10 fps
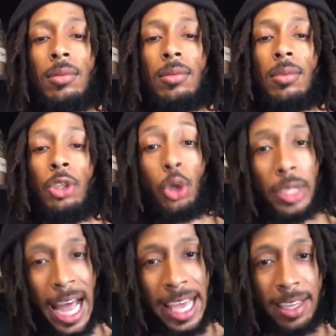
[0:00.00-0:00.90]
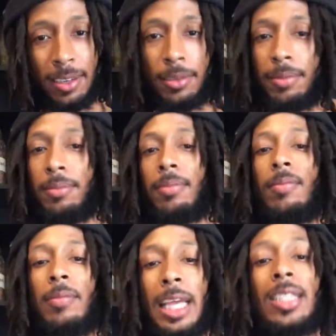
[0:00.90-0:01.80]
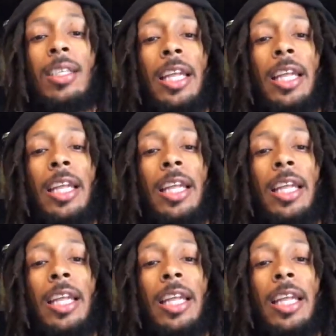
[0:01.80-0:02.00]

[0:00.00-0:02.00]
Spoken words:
Your diet. That's the damn